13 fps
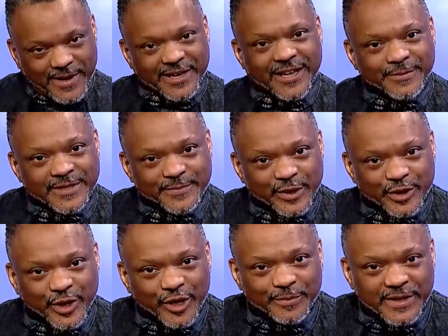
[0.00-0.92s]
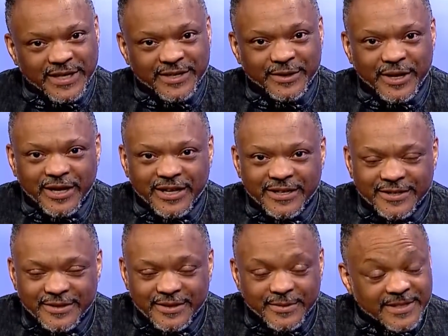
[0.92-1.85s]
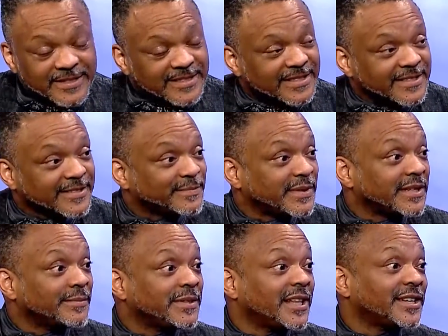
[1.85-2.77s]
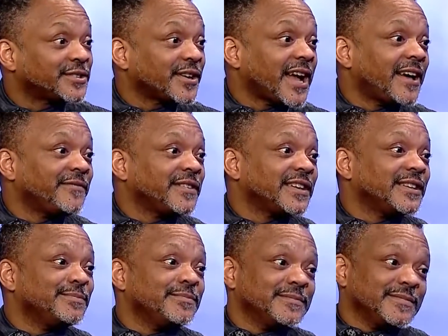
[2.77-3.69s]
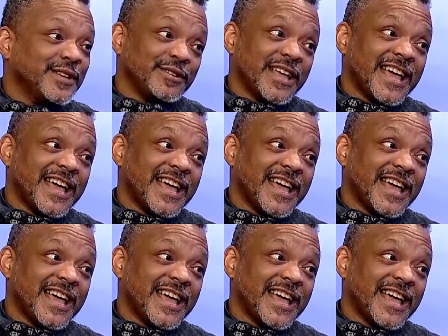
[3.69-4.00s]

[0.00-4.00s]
My name is Bill Coleman, and it's been a pleasure having Nona